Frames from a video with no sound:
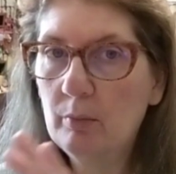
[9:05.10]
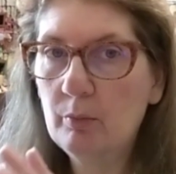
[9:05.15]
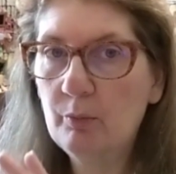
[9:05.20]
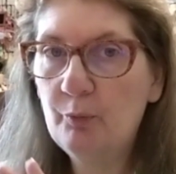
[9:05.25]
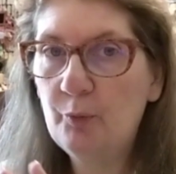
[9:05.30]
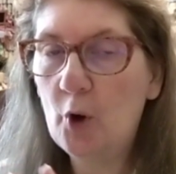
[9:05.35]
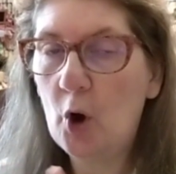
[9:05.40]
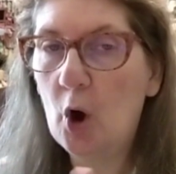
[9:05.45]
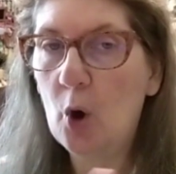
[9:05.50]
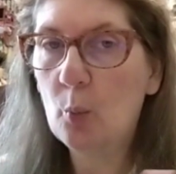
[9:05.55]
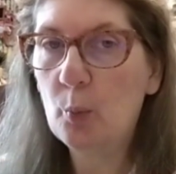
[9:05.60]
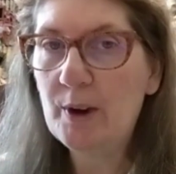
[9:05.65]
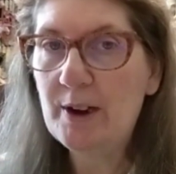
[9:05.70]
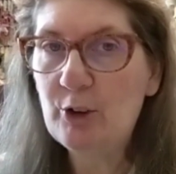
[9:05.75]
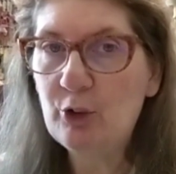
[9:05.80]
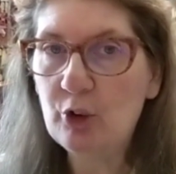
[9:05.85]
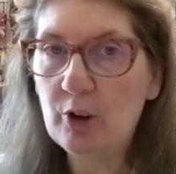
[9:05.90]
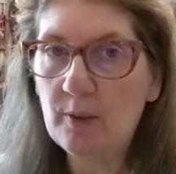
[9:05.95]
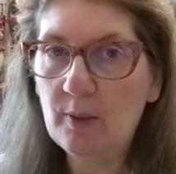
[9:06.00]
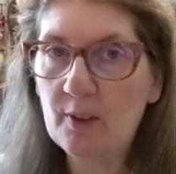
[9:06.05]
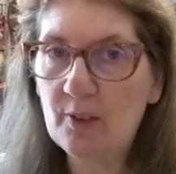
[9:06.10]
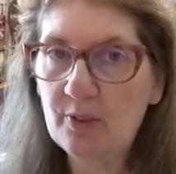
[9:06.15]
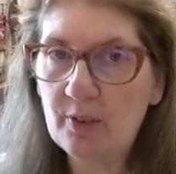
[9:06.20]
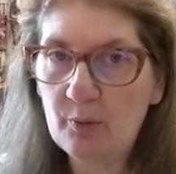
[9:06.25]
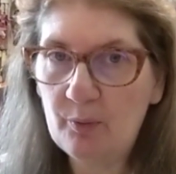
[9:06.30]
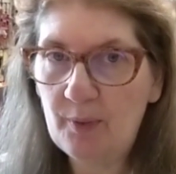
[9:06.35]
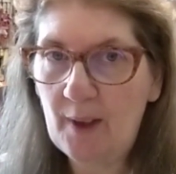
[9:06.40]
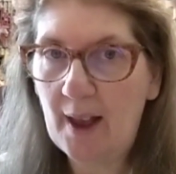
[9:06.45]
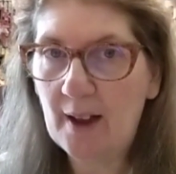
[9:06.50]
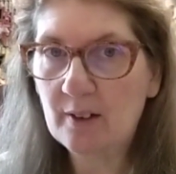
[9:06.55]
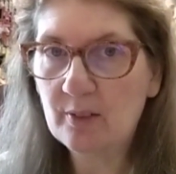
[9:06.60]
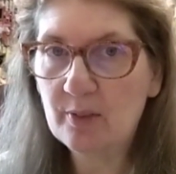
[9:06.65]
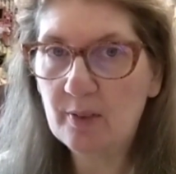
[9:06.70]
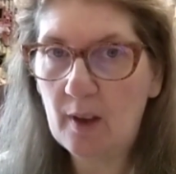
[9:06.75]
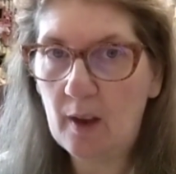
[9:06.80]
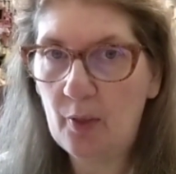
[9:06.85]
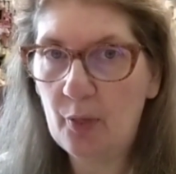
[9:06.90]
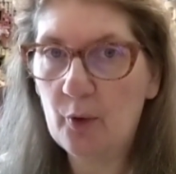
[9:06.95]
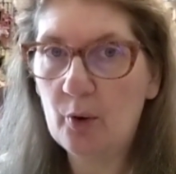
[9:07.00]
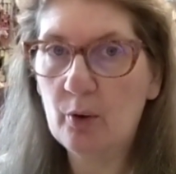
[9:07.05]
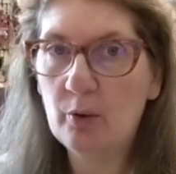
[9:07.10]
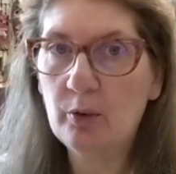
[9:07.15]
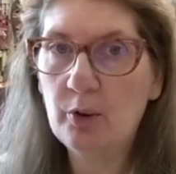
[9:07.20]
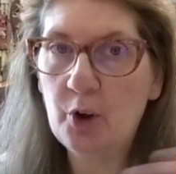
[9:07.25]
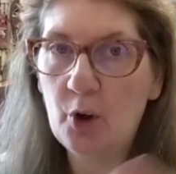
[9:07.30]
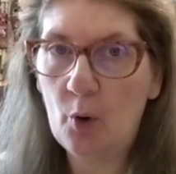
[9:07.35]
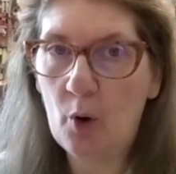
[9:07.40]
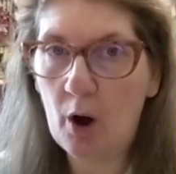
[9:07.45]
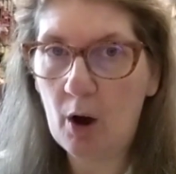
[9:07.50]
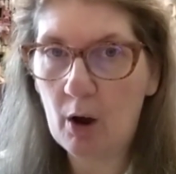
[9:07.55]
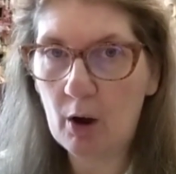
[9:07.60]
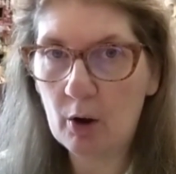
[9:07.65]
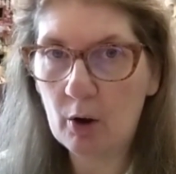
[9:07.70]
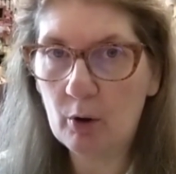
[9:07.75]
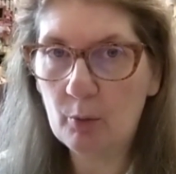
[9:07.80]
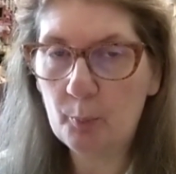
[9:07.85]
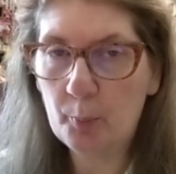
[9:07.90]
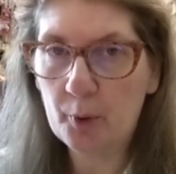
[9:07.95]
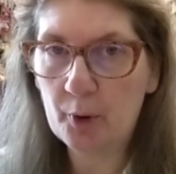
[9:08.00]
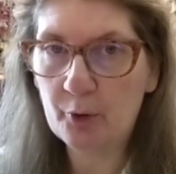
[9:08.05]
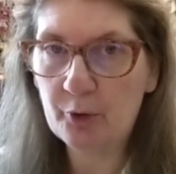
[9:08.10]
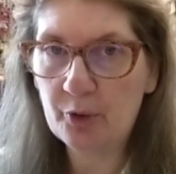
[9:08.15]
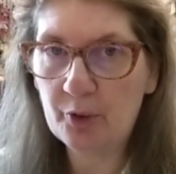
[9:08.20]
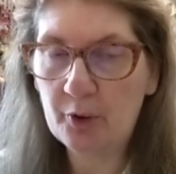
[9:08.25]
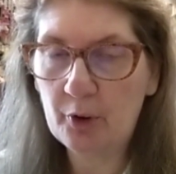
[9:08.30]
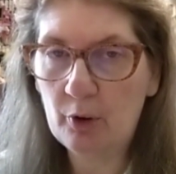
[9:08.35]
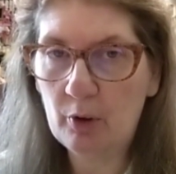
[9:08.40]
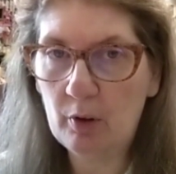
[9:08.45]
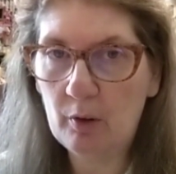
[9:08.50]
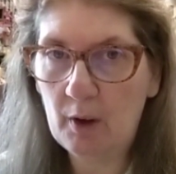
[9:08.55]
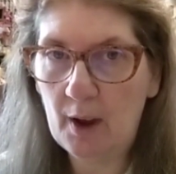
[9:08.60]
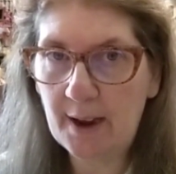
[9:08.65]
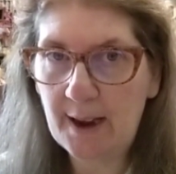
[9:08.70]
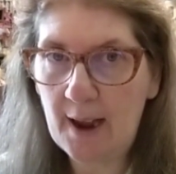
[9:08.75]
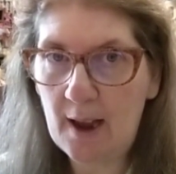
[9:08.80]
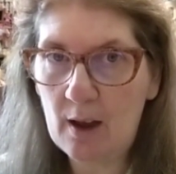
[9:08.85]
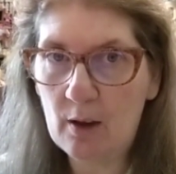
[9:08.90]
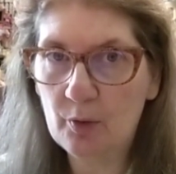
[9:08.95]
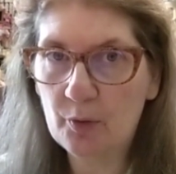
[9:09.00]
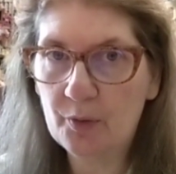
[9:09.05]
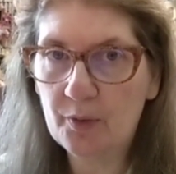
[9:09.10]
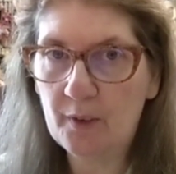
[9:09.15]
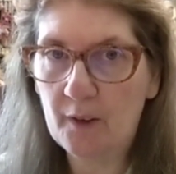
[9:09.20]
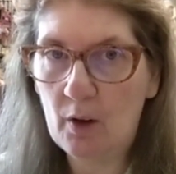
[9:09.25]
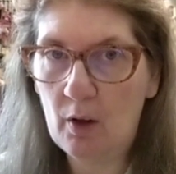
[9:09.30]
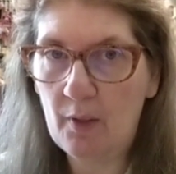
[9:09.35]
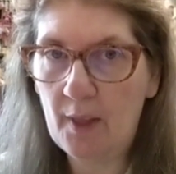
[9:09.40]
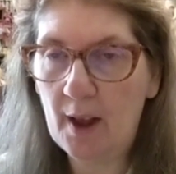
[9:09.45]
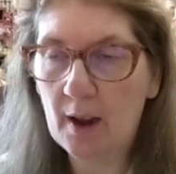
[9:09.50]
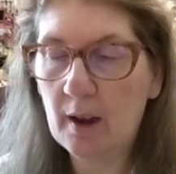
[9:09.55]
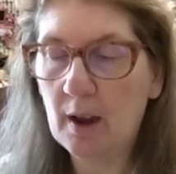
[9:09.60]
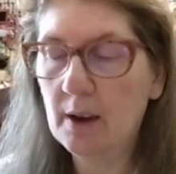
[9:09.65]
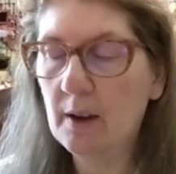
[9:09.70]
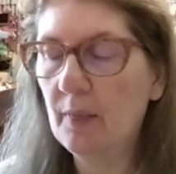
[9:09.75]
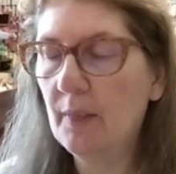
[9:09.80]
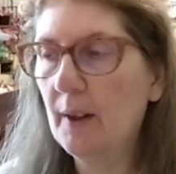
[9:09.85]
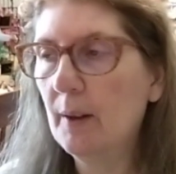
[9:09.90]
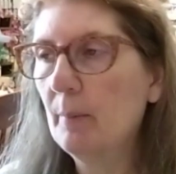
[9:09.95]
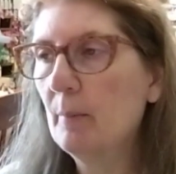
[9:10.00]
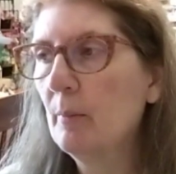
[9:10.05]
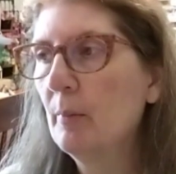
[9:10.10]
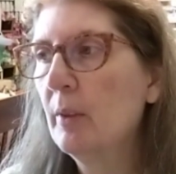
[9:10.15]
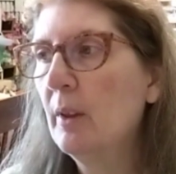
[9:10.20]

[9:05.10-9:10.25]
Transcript: far-reaching this affects other, our personal accounts and all that kind of thing.